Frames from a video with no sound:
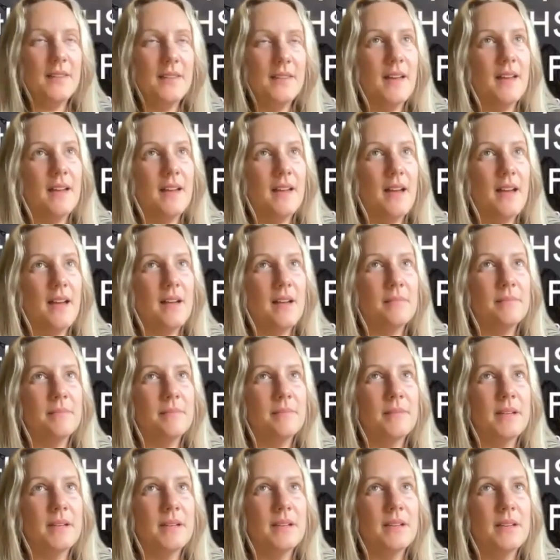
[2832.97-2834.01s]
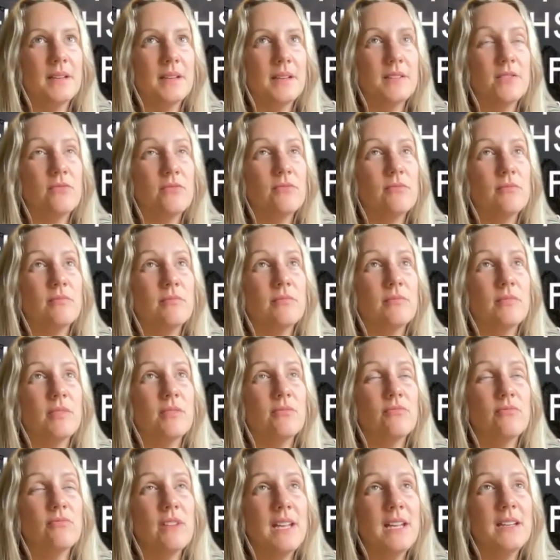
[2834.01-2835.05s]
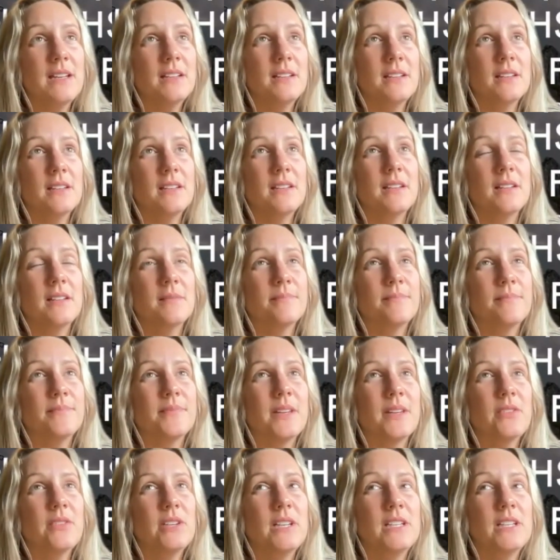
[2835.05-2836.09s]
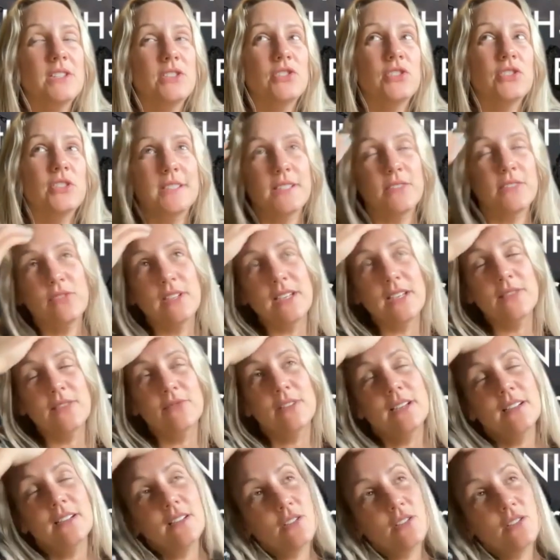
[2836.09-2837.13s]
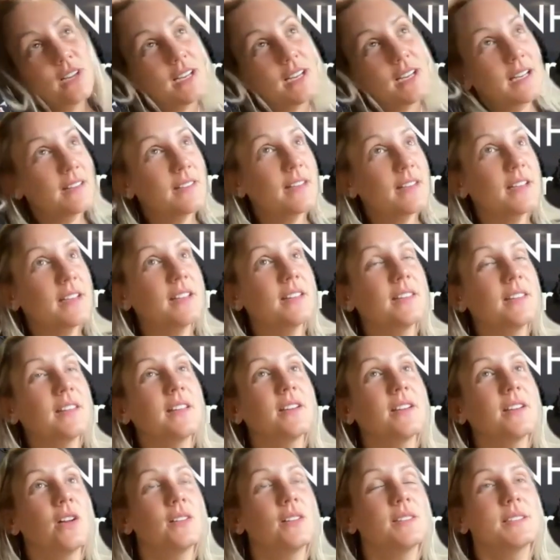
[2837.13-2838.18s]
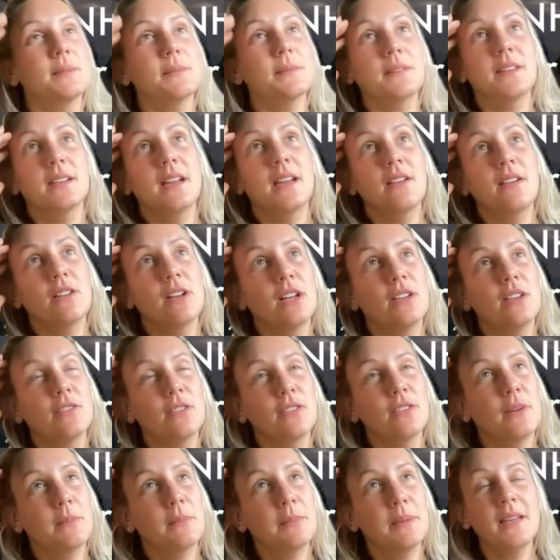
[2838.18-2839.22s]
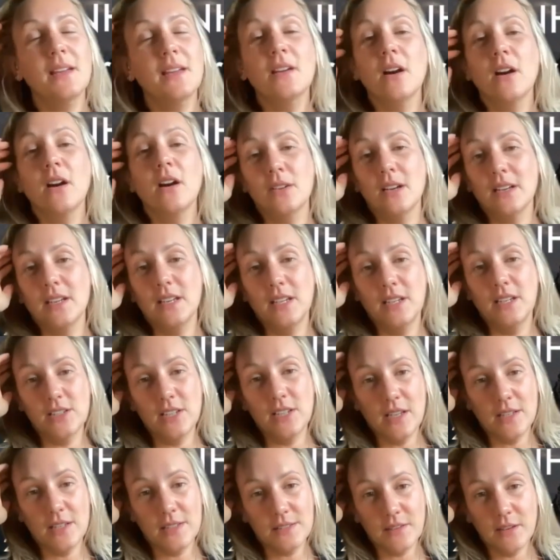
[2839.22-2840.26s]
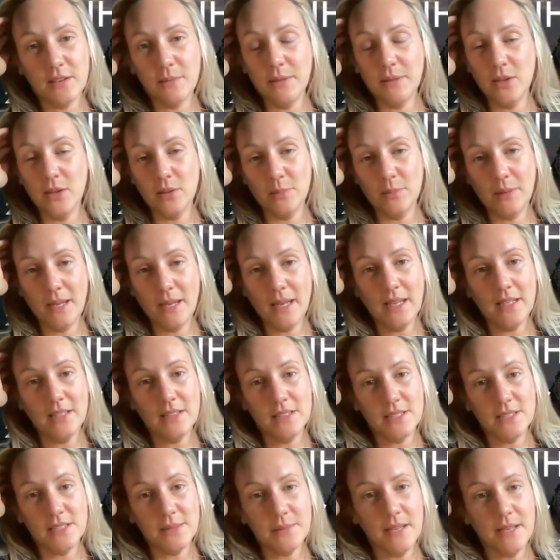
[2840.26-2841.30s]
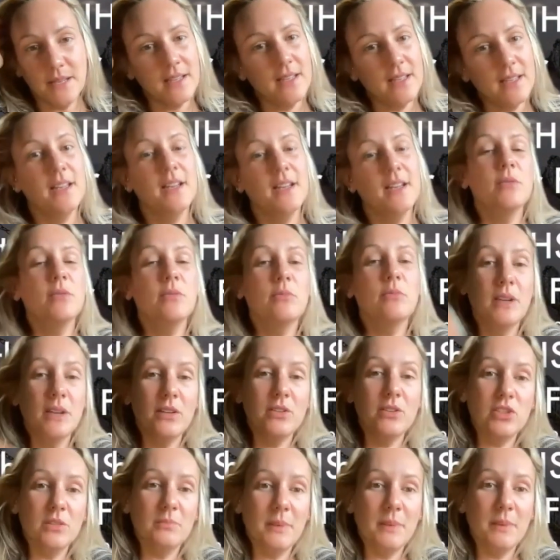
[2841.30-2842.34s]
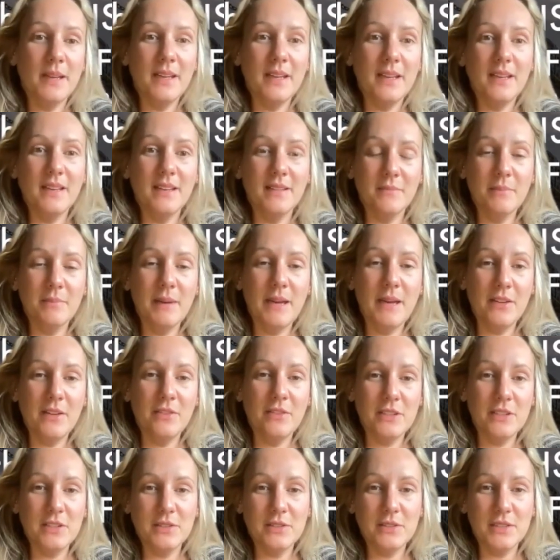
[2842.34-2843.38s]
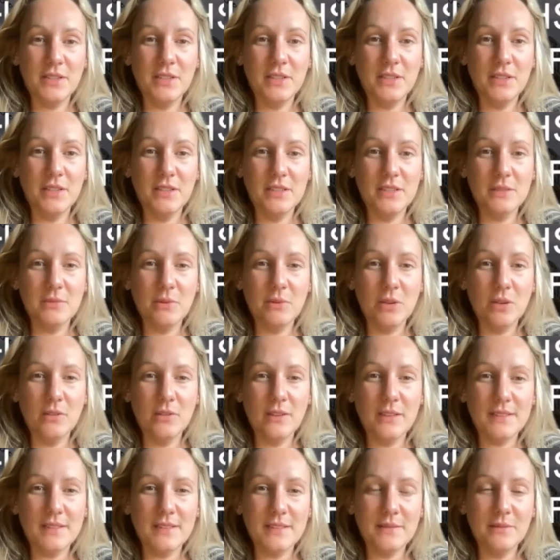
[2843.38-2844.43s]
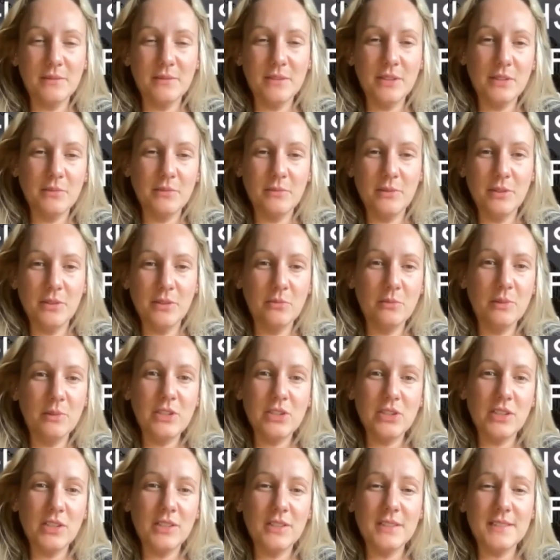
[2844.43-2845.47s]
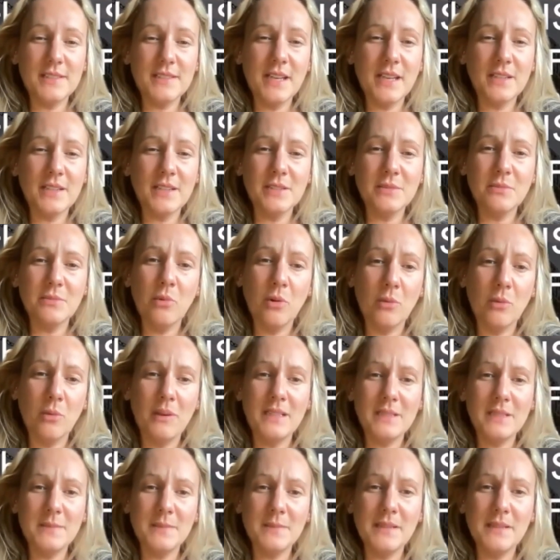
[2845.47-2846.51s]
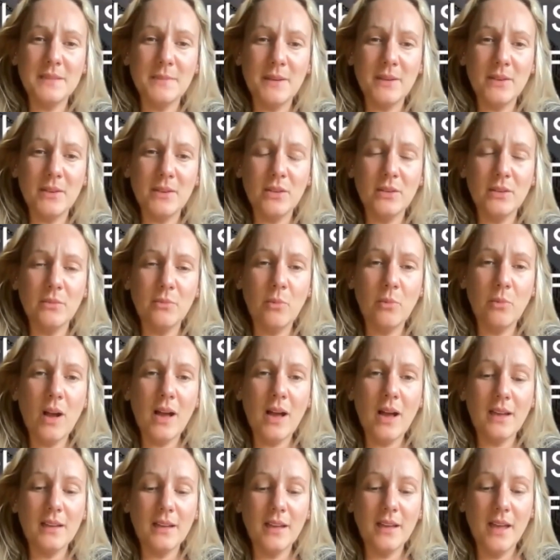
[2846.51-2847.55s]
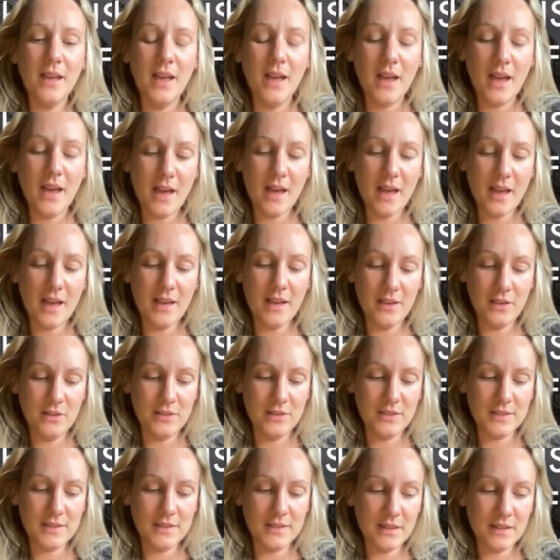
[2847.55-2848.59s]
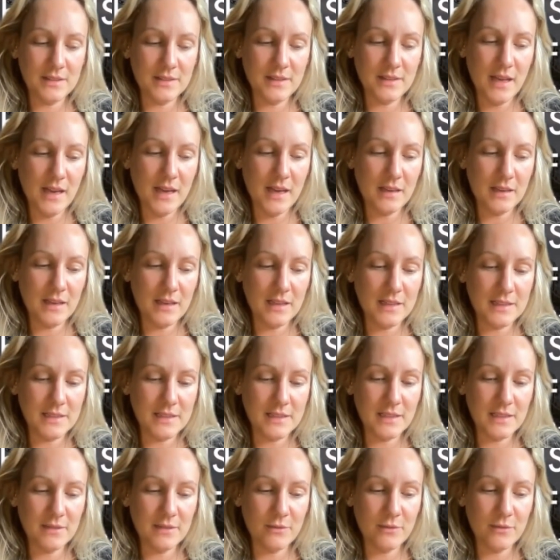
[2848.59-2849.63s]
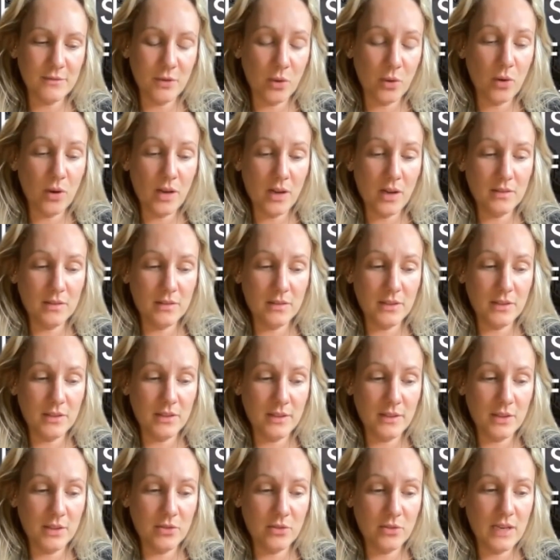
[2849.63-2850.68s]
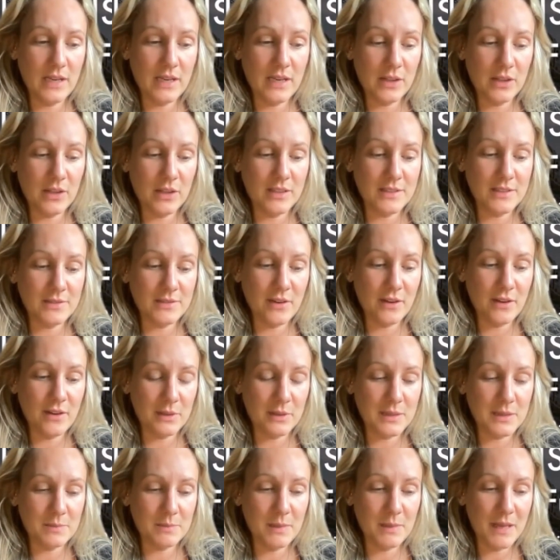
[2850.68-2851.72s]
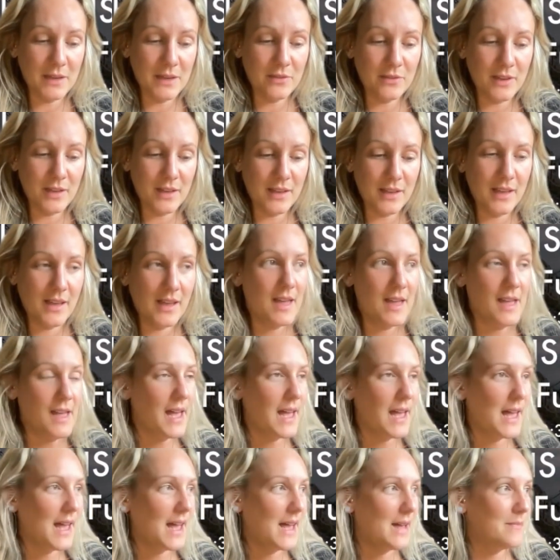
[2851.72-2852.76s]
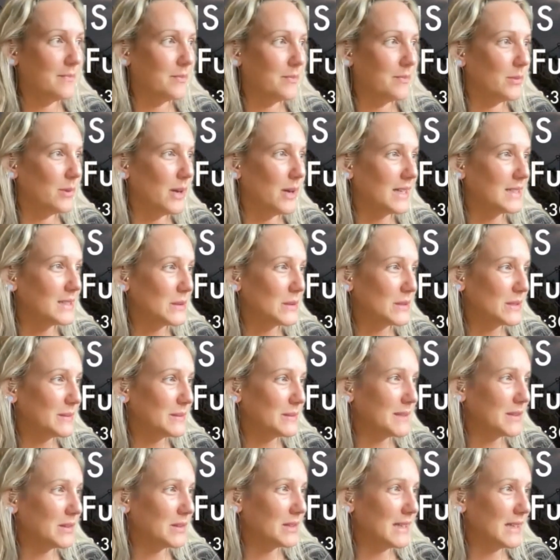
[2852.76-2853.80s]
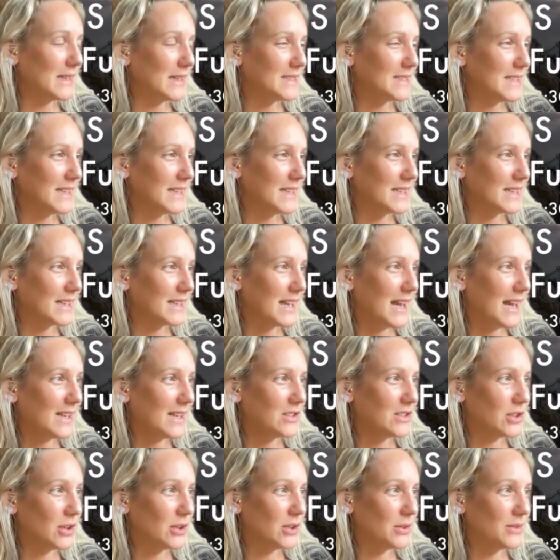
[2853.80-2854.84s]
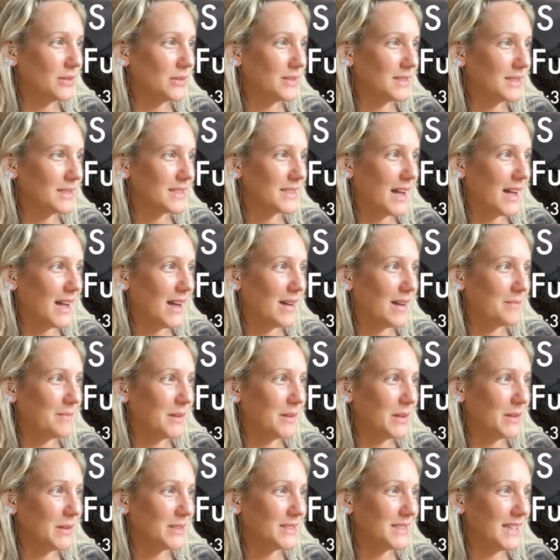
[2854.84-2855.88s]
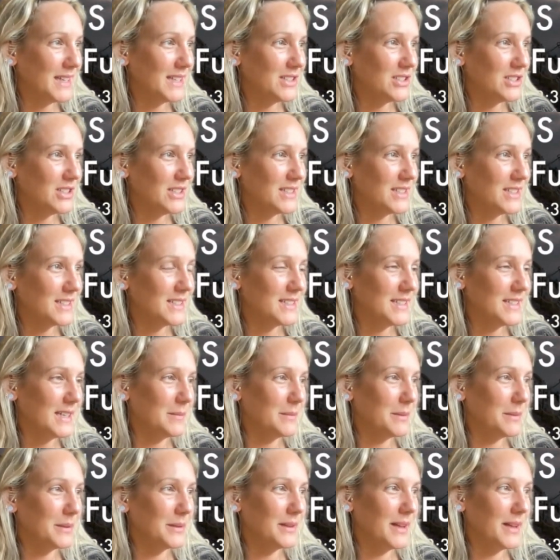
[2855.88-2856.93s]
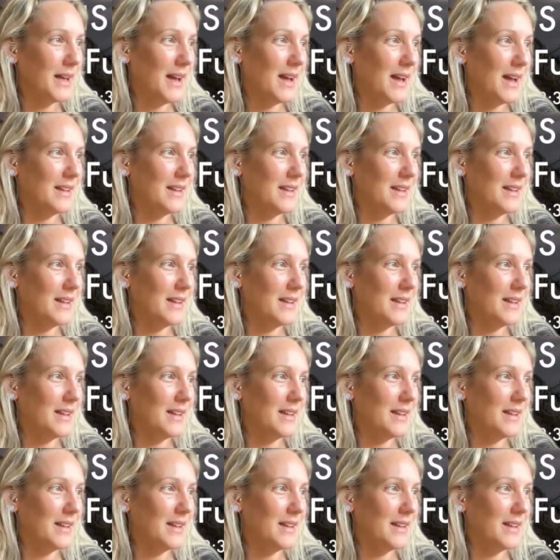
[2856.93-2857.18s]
that reintroducing, re-ingraining the concept and the narrative of it being our NHS, right? We all pay into it. It should be beneficial to all of us, and we should understand what money's being spent on and why, and understand that it's for the greater good, it's for everyone's benefit. I saw something on LinkedIn. Claire Jones, who's the Energy and Sustainable